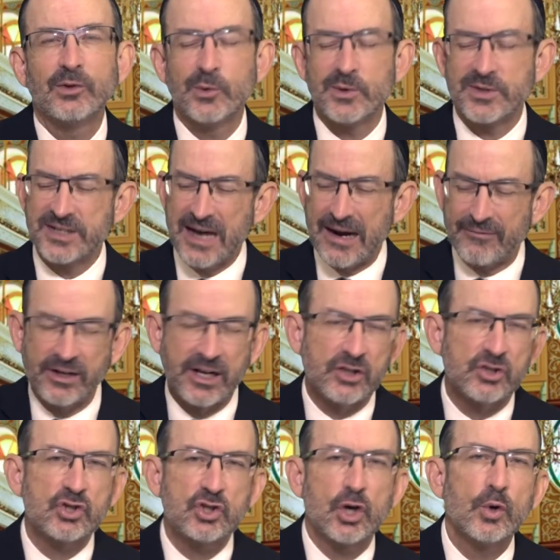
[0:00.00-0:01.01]
who is sovereign,
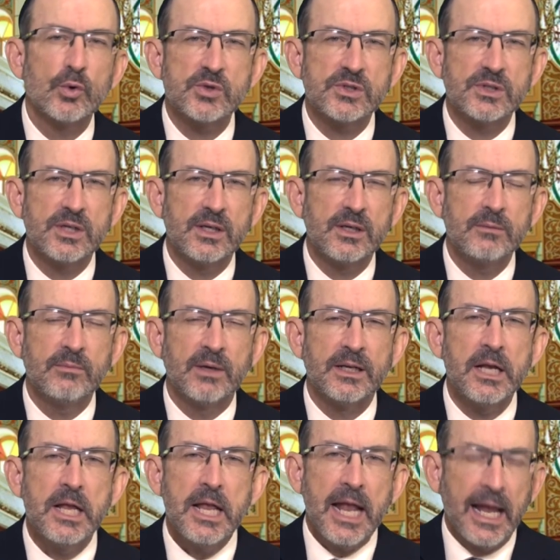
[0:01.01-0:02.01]
has chosen him and,